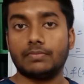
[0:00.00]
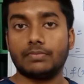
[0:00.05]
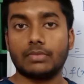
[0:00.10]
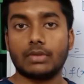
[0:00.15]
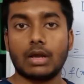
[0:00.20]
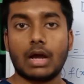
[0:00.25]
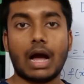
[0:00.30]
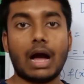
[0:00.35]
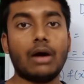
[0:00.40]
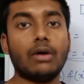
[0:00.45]

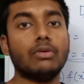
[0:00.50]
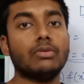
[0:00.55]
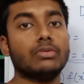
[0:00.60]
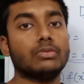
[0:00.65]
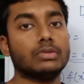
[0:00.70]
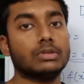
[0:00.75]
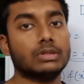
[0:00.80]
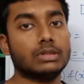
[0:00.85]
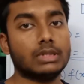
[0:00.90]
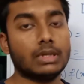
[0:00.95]

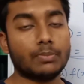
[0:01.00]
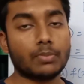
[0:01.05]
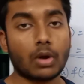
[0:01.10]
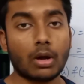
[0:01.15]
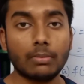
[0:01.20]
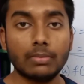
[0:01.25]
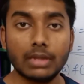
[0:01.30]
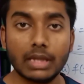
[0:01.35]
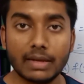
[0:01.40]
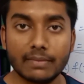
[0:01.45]
how the
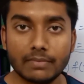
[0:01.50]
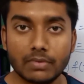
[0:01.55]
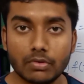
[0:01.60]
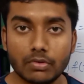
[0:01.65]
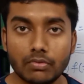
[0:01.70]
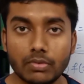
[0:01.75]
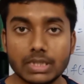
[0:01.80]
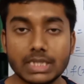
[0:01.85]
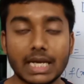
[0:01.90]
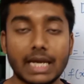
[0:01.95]
problem
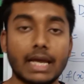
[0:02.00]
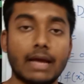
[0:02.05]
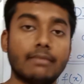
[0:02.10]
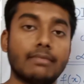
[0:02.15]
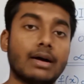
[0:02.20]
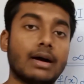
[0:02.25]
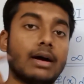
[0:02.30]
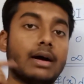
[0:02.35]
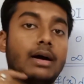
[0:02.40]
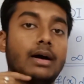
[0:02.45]
which I
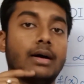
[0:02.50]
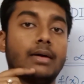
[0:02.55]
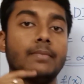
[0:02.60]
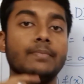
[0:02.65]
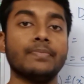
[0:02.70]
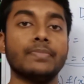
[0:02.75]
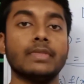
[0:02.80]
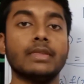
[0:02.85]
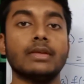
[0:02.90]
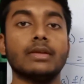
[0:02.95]
have
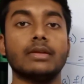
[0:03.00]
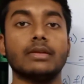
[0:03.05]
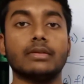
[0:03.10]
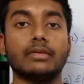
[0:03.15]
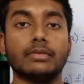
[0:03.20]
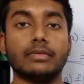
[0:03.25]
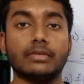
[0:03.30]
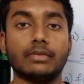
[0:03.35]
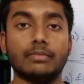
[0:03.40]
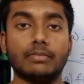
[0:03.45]

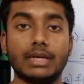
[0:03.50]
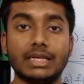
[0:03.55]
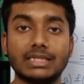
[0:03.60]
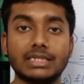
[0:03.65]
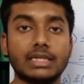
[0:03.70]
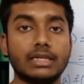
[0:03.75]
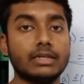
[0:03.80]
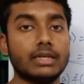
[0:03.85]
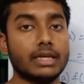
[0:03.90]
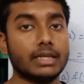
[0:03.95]

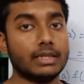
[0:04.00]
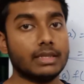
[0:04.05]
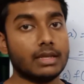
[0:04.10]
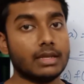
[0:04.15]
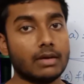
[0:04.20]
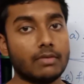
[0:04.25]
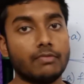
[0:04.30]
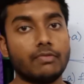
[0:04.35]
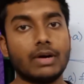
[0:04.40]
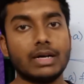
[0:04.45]
mentioned in the
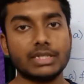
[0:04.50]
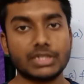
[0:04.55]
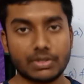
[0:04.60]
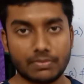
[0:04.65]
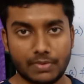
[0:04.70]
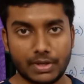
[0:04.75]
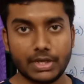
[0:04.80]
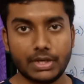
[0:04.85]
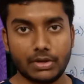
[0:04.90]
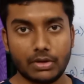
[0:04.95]
first
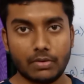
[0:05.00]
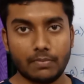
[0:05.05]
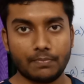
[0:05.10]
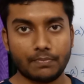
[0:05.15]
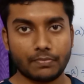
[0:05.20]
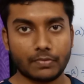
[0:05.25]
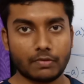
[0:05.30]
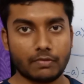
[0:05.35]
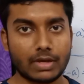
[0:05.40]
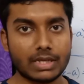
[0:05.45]
video
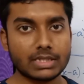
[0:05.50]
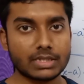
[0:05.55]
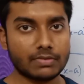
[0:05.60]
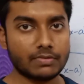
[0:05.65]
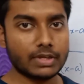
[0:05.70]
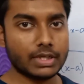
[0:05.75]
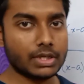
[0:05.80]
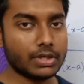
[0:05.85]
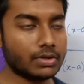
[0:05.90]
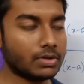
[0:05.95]

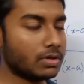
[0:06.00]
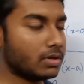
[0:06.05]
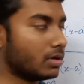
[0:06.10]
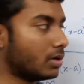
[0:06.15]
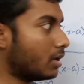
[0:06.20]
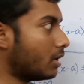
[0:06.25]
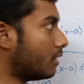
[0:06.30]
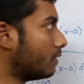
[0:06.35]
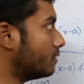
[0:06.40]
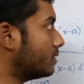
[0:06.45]

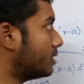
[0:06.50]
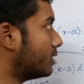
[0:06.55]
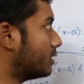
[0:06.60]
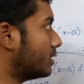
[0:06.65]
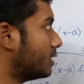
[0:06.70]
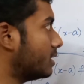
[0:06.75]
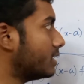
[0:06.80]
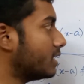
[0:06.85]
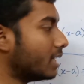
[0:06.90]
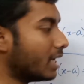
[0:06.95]
of
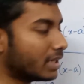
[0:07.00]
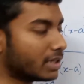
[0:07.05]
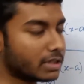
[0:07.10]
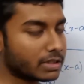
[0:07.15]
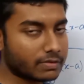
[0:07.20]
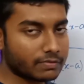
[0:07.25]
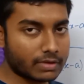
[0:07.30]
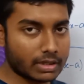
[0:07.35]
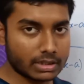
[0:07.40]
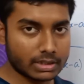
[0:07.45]
the Dirac delta
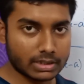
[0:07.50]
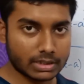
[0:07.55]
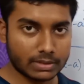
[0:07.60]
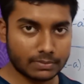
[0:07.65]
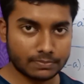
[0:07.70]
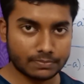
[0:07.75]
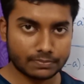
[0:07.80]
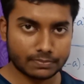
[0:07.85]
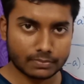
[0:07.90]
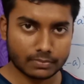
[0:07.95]
function,
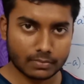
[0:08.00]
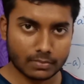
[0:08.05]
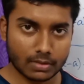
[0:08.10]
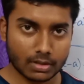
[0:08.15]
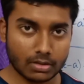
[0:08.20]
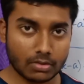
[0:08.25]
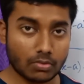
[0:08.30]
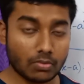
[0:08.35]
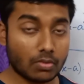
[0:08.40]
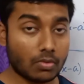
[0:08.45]

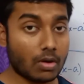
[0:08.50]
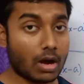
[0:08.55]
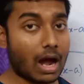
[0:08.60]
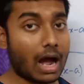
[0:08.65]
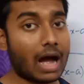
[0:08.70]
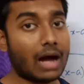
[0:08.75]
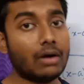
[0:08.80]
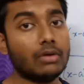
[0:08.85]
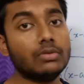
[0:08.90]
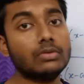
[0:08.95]

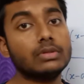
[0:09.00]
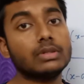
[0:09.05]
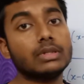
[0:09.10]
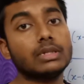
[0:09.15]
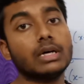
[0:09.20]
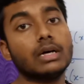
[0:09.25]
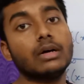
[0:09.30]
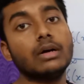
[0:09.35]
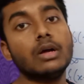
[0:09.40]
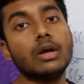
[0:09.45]
how
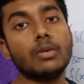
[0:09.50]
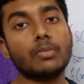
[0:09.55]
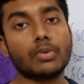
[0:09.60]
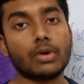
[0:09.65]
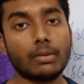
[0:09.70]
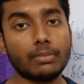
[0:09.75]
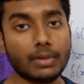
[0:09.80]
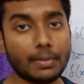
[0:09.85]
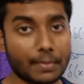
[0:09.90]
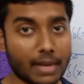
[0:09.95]
the
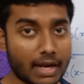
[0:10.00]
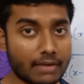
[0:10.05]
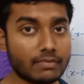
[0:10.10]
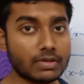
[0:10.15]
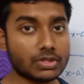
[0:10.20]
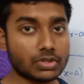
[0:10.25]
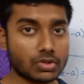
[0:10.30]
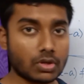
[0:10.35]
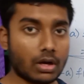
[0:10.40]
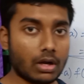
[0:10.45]
problem can be
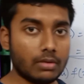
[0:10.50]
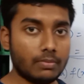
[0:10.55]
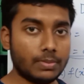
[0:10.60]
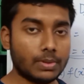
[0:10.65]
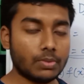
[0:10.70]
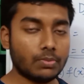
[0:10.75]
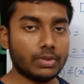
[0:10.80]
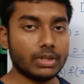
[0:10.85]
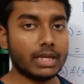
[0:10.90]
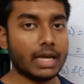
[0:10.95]
solved
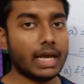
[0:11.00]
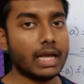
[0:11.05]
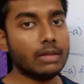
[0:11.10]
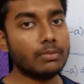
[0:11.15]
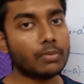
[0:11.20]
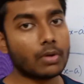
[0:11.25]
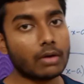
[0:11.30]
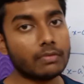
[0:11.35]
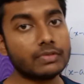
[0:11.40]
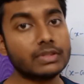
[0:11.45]
with the help
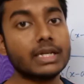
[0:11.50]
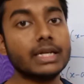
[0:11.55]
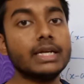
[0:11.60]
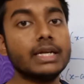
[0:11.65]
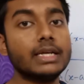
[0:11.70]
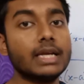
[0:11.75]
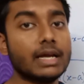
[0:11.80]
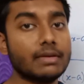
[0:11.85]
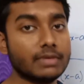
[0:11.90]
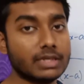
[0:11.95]
of
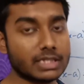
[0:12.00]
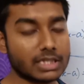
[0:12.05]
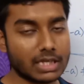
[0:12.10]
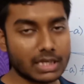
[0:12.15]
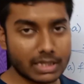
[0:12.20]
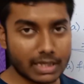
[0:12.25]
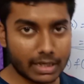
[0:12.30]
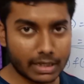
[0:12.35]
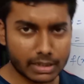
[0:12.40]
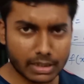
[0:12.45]
three-dimensional
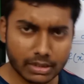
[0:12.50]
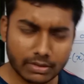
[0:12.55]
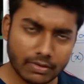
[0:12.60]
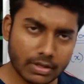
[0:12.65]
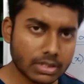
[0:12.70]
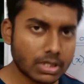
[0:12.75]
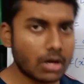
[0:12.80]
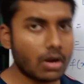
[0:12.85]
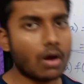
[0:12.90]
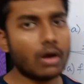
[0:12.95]
Dirac delta
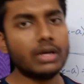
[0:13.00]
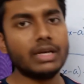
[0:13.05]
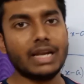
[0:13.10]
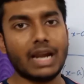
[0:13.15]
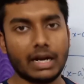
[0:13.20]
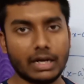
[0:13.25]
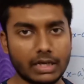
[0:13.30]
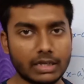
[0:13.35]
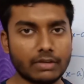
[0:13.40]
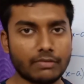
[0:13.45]
function or
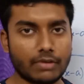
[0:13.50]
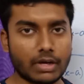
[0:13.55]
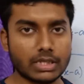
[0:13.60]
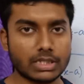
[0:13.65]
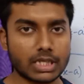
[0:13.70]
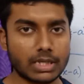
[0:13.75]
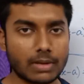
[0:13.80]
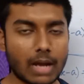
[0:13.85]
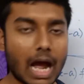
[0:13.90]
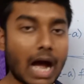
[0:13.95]
Dirac delta
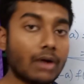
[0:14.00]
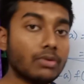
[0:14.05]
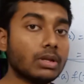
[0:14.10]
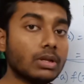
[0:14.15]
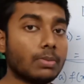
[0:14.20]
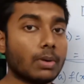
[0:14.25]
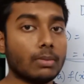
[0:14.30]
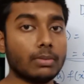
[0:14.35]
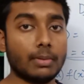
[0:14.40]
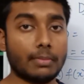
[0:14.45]
function. How the
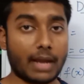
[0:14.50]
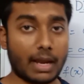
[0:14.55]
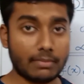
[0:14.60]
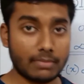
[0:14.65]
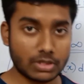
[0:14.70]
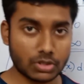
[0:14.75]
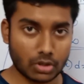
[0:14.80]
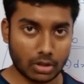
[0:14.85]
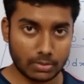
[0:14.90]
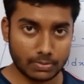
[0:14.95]
problem can be
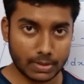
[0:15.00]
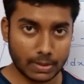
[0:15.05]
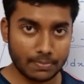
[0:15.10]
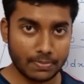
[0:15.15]
solved